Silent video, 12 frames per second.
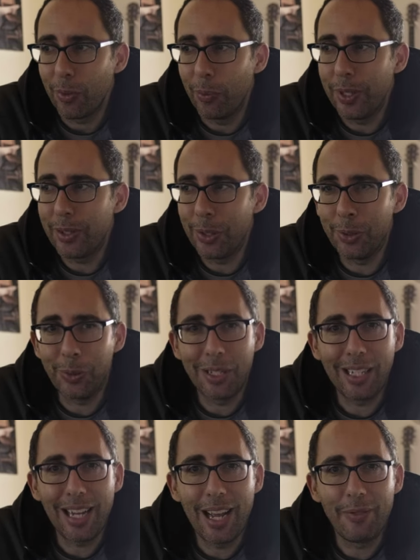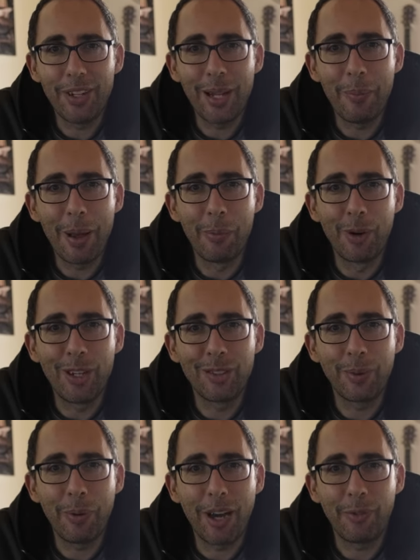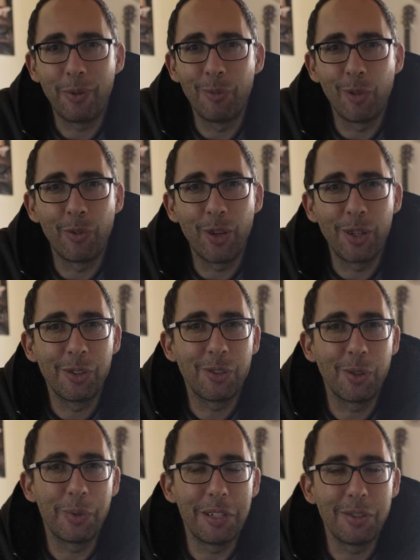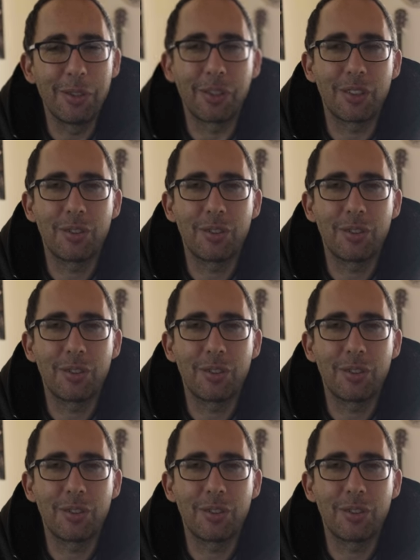we don't really have any memories apart from the photos that we took.